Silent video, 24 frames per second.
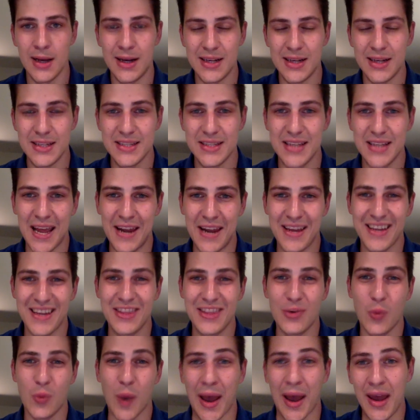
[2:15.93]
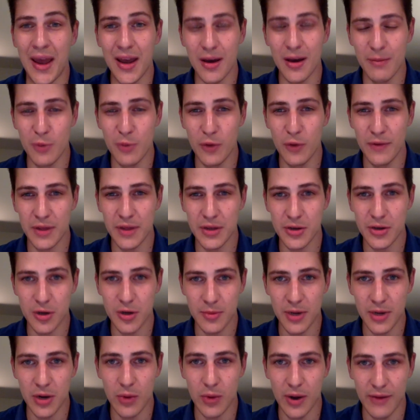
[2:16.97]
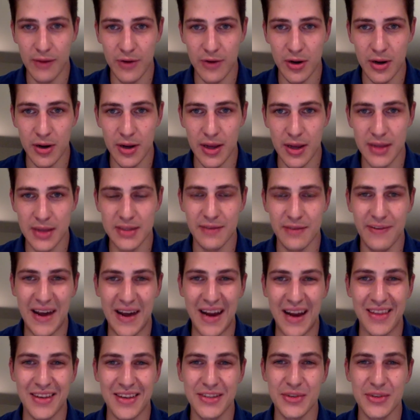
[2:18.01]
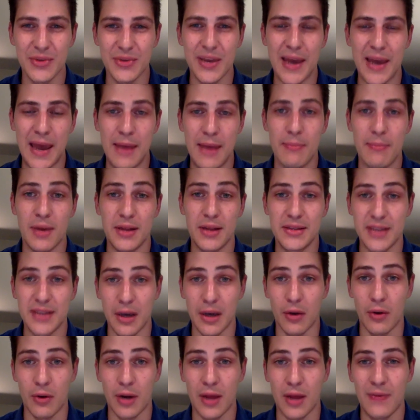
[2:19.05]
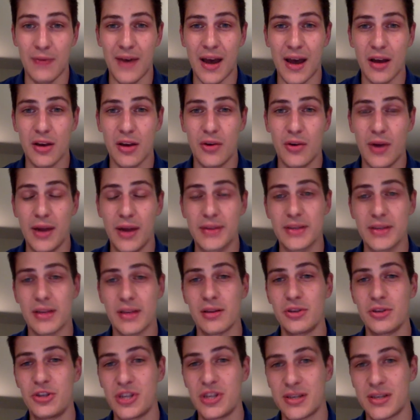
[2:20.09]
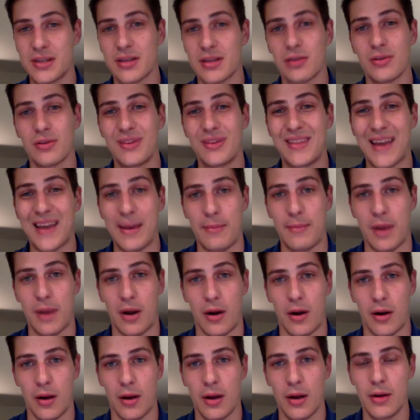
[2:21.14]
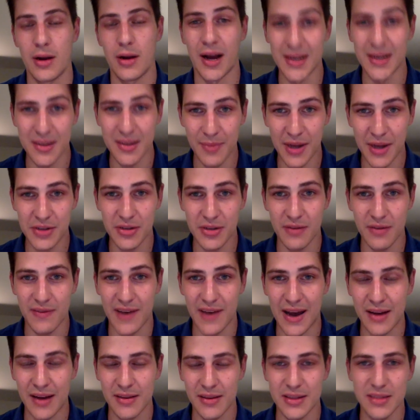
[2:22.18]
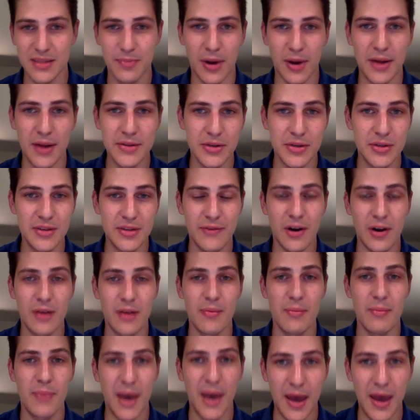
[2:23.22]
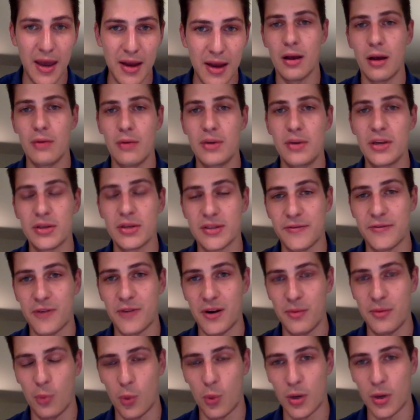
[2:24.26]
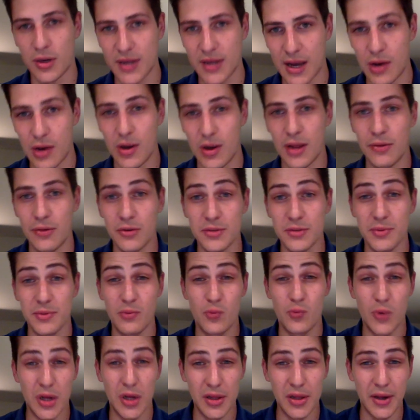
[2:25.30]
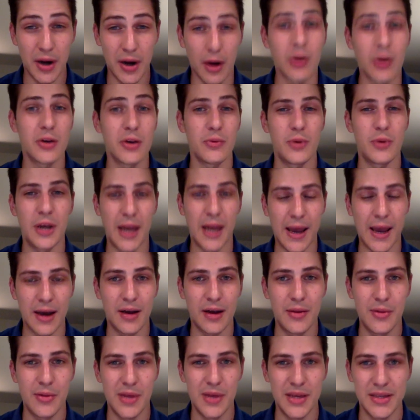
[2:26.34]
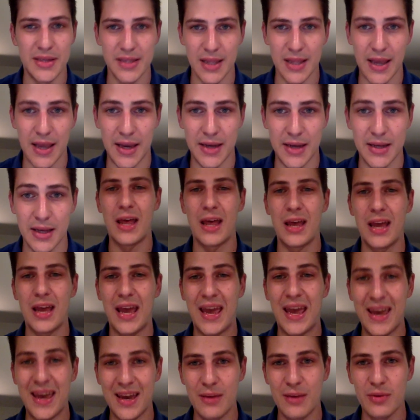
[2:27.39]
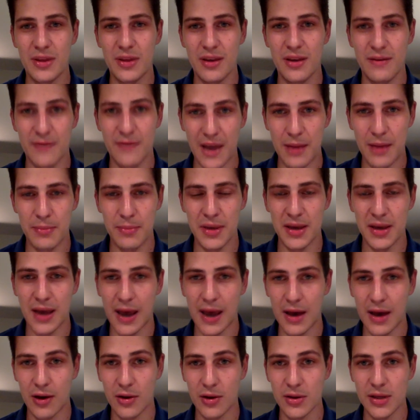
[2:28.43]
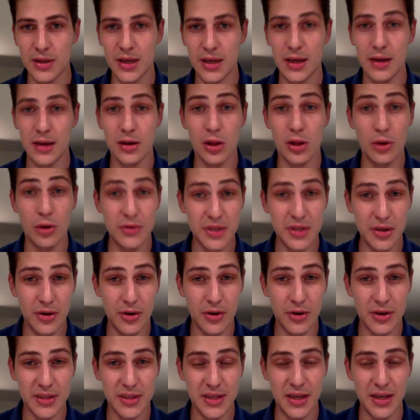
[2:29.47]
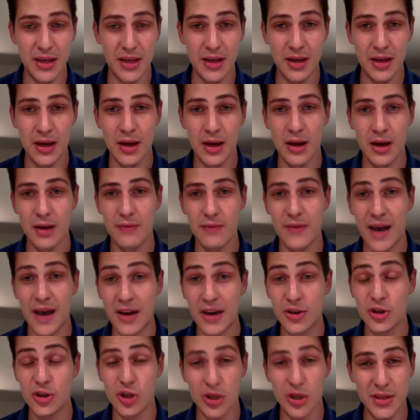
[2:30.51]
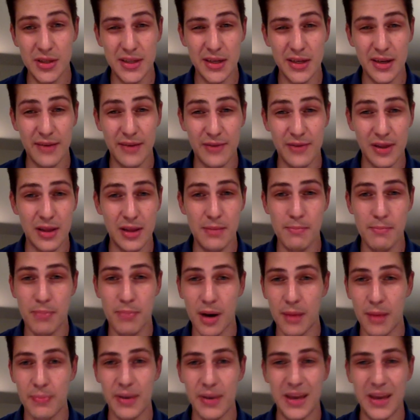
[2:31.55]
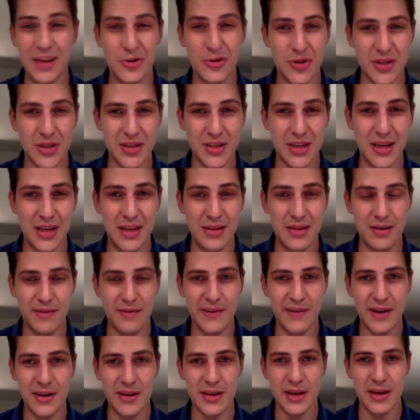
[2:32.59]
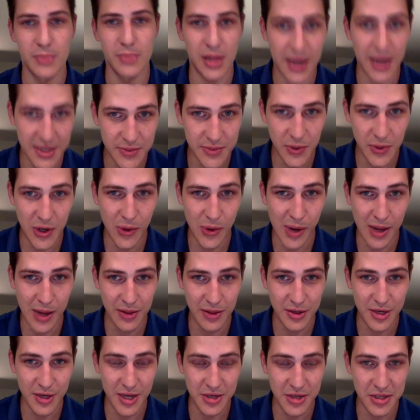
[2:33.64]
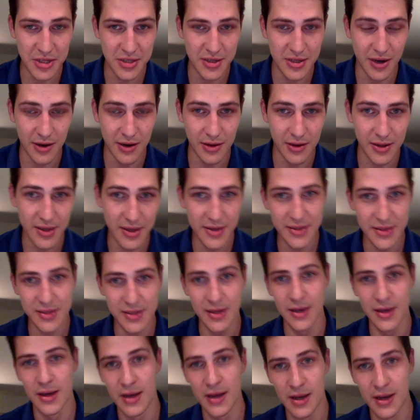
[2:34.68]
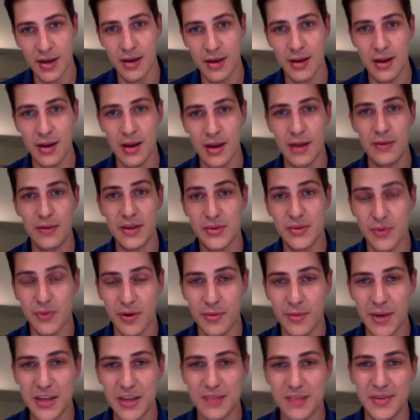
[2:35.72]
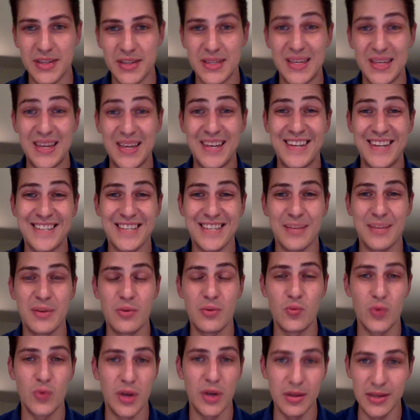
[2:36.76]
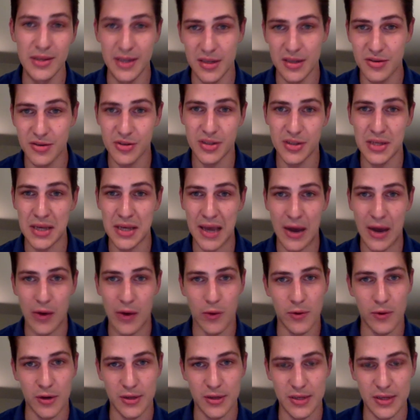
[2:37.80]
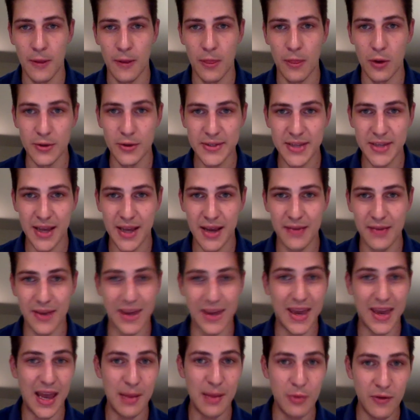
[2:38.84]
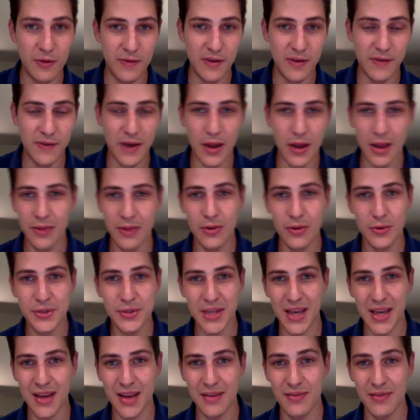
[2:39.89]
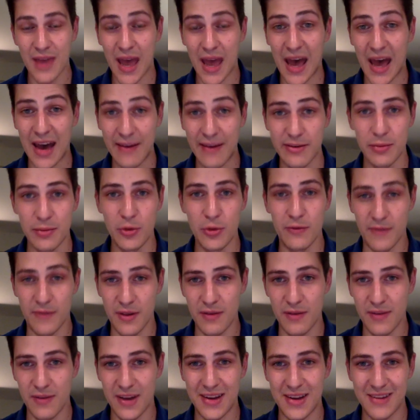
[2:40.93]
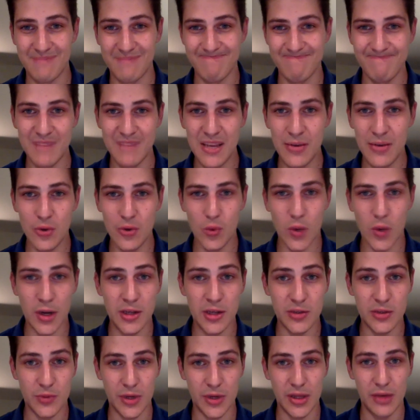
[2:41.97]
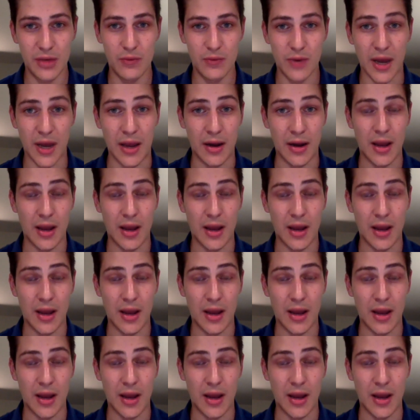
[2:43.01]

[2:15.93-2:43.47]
Standing in the way of moving the tournament, however, is the fact that it's only 8 months out, and that creates a logistical nightmare. Not to mention the fact that sponsors have already been paid, deals have already been worked out, and those would be really hard to renege on this late. And with the event being held close to New York City, that should significantly bump interest in the event. Plus, we know how litigious Donald is. This one remains to be seen. It's going to be really interesting how it works out. Those saying they can't move the event and those saying they have to move the event, neither one is really right.